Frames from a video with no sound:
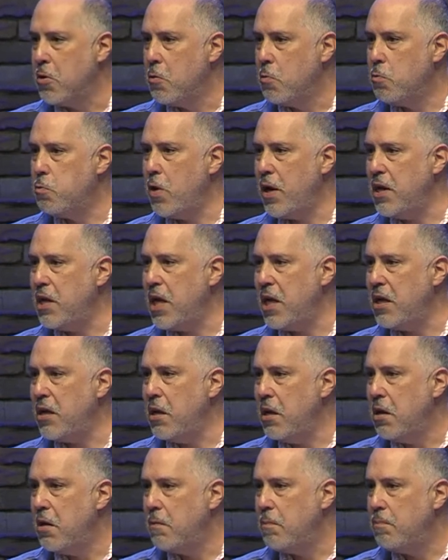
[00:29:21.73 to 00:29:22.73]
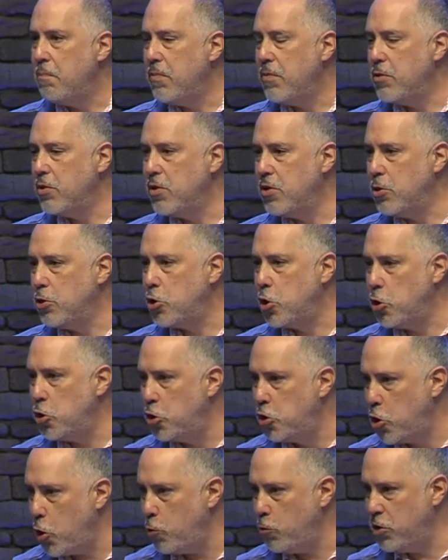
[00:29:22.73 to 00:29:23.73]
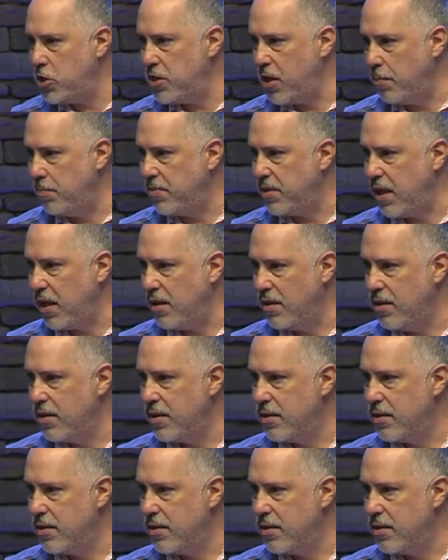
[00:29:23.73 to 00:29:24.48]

We need to do something.